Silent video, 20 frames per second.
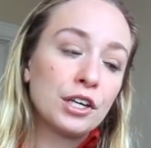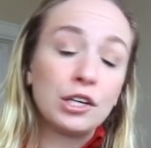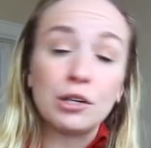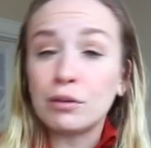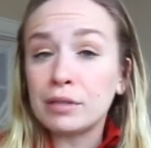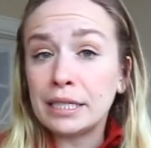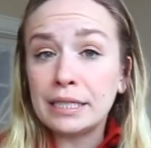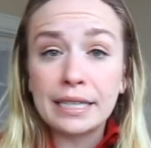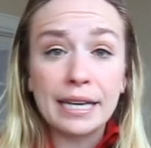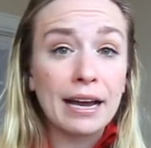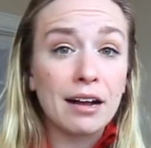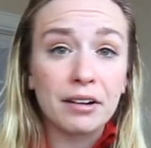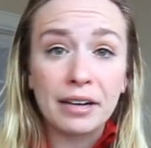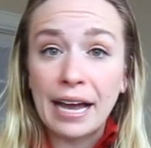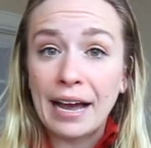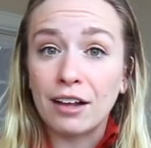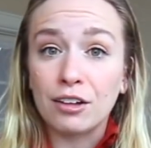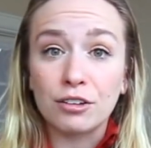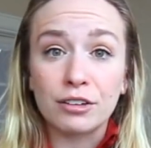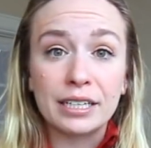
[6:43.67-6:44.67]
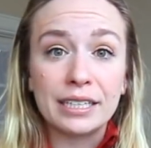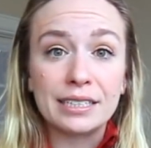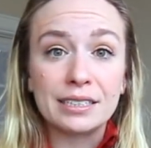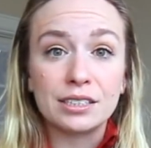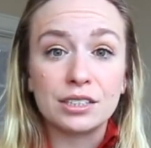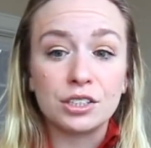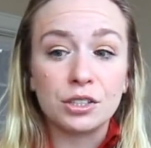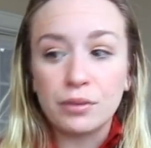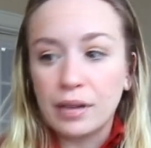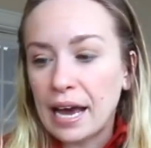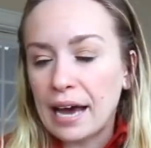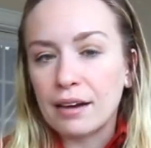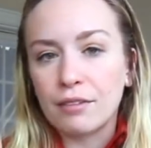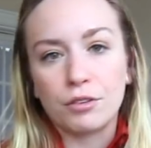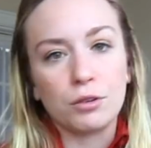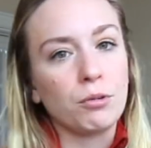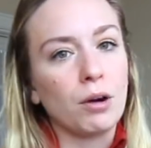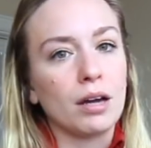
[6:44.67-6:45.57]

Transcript: You don't need to count calories. You can if you